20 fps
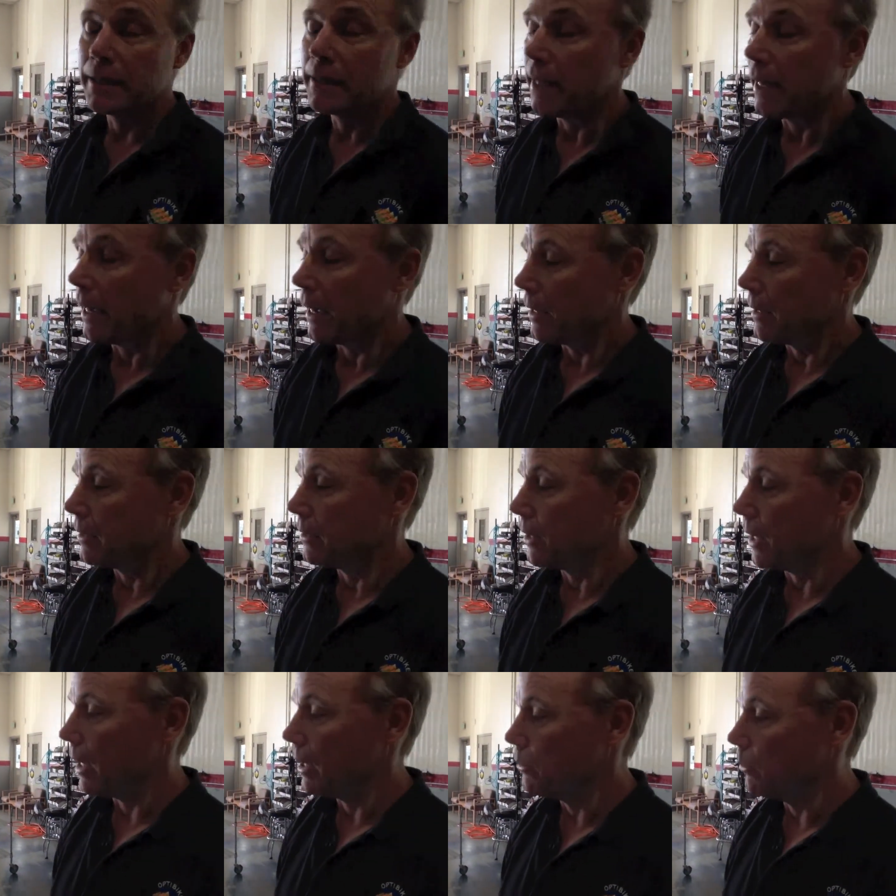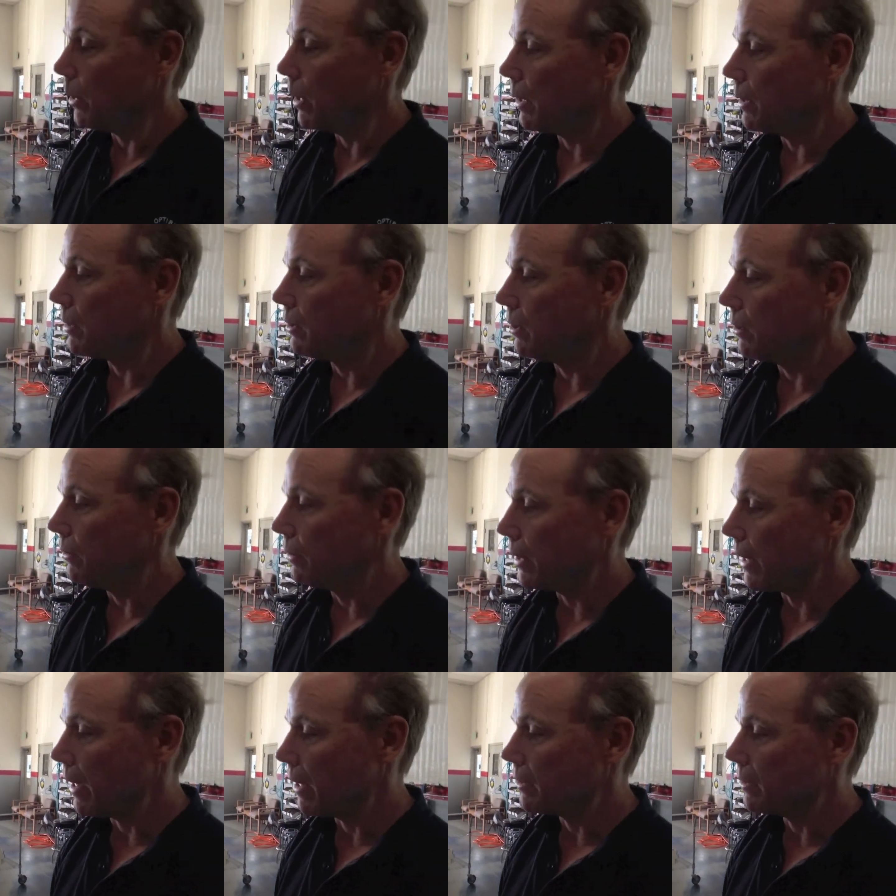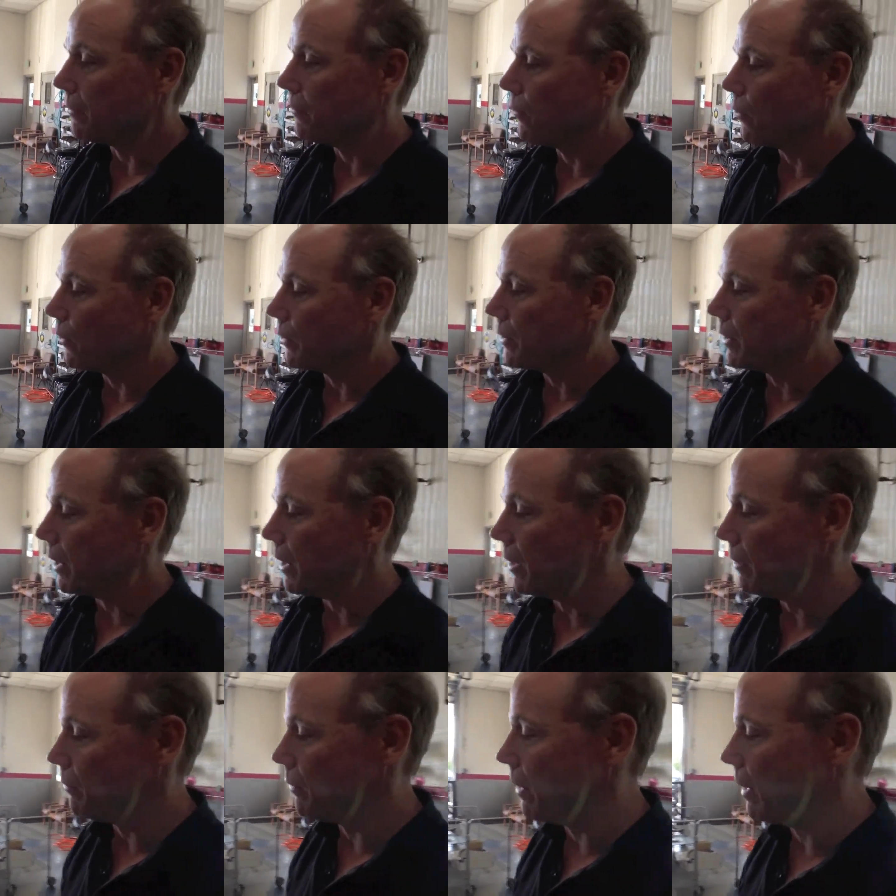Yes, yeah. January 2014, we'll